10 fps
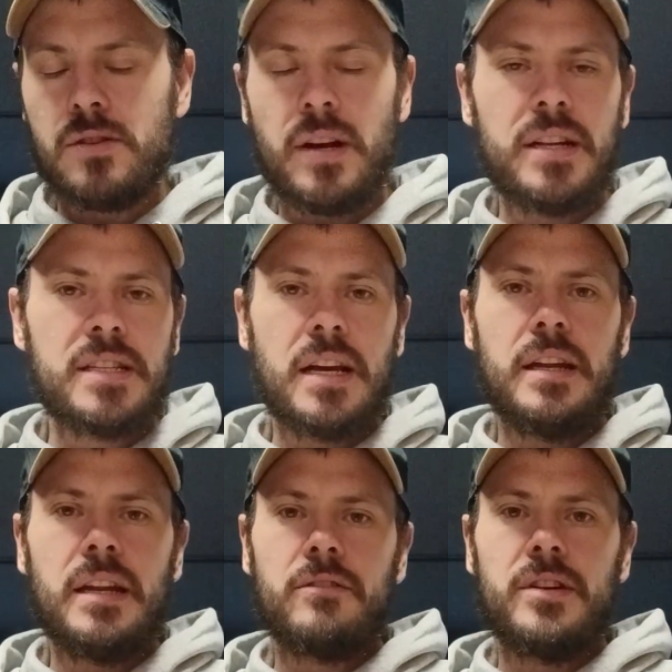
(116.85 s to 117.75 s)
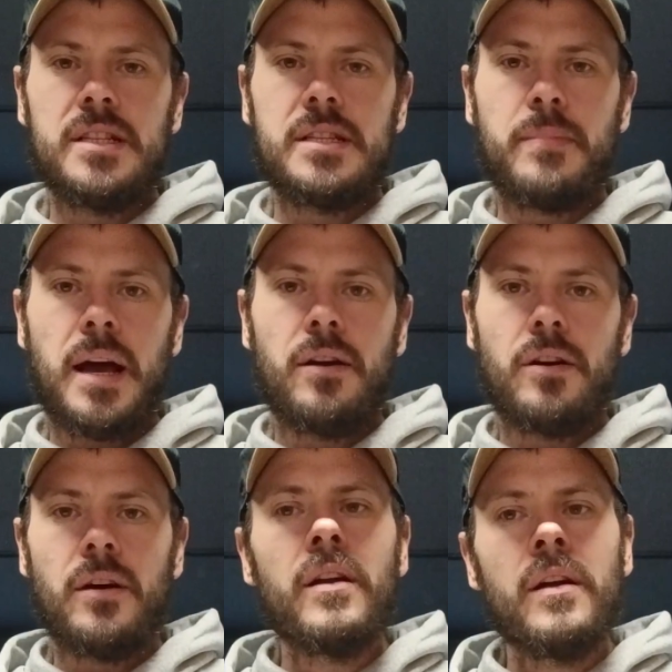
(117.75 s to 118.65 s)
So I decided to increase the
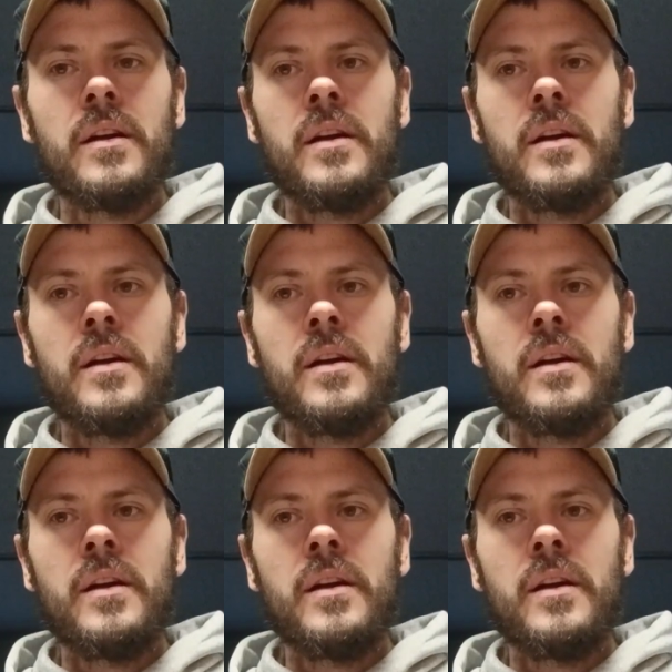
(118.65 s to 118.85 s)
powder.